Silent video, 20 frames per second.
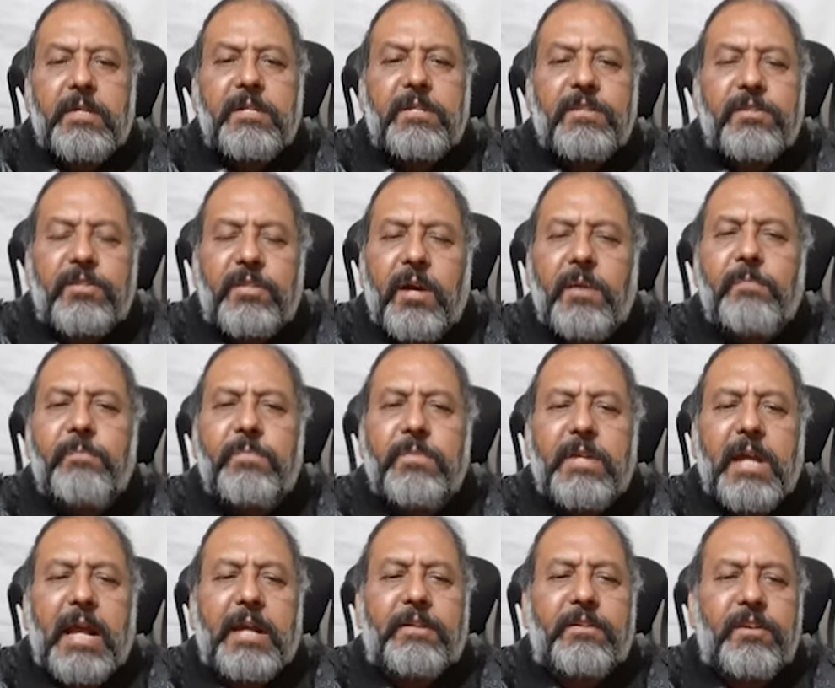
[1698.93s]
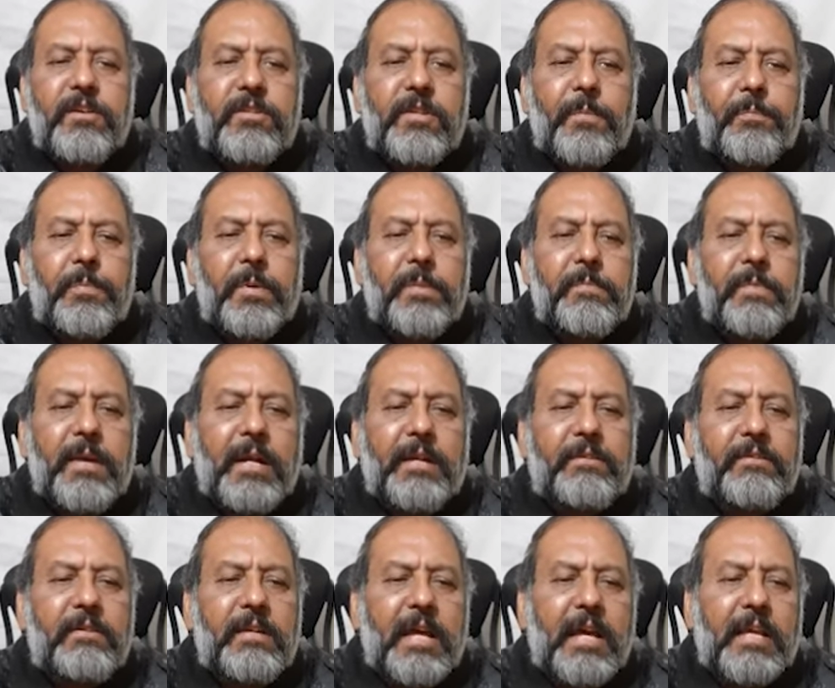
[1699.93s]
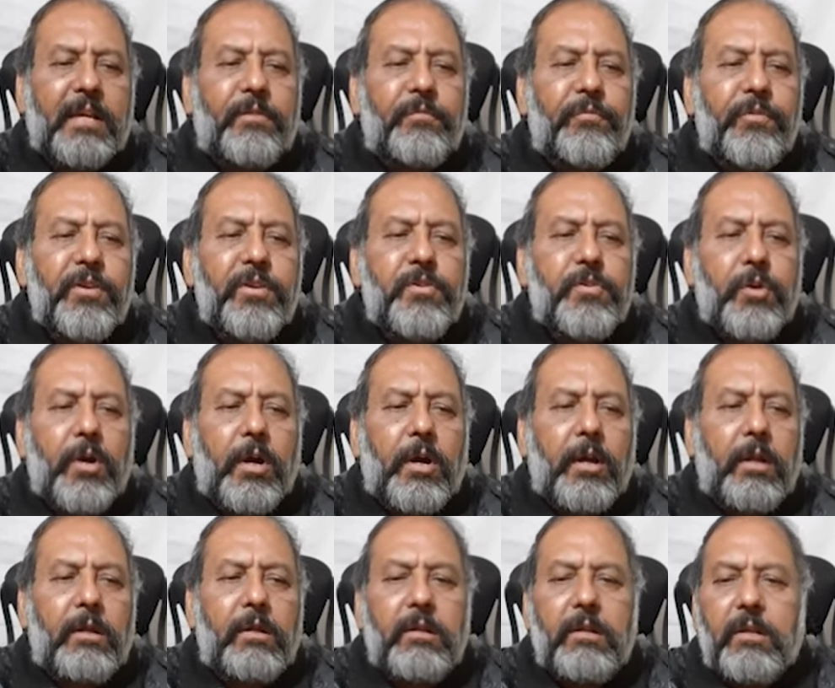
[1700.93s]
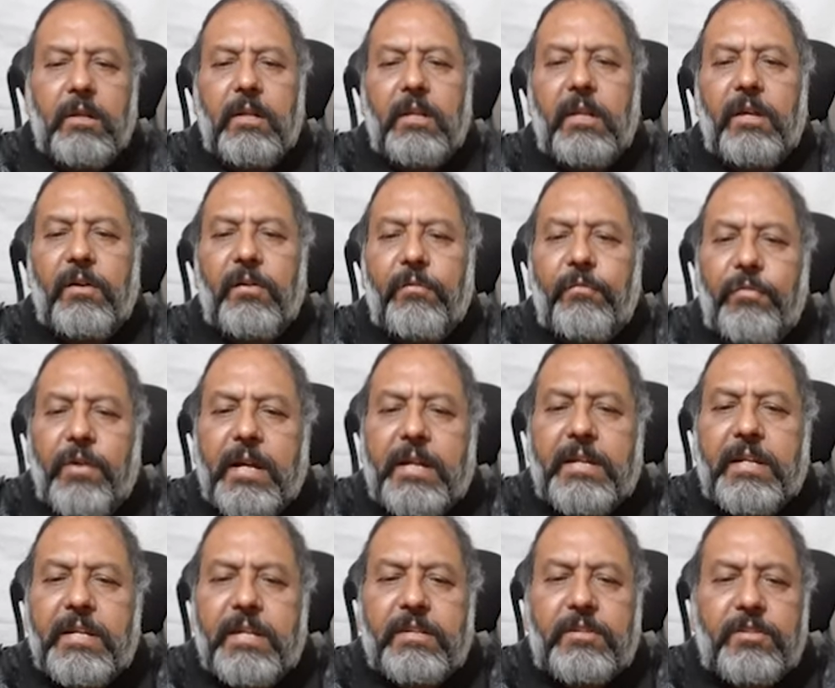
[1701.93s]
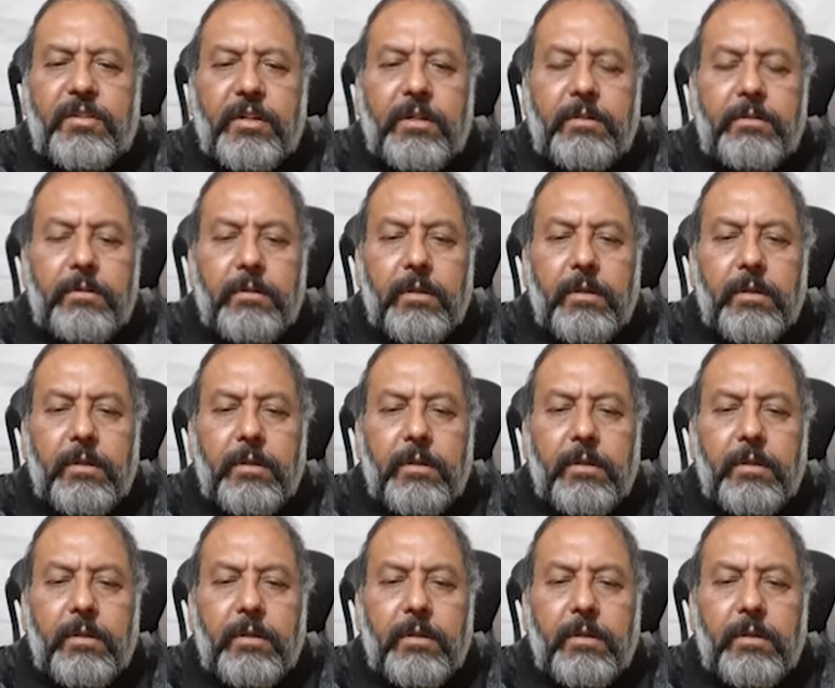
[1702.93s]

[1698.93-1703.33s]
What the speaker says: Some dietary supplement like fish oil, fatty acid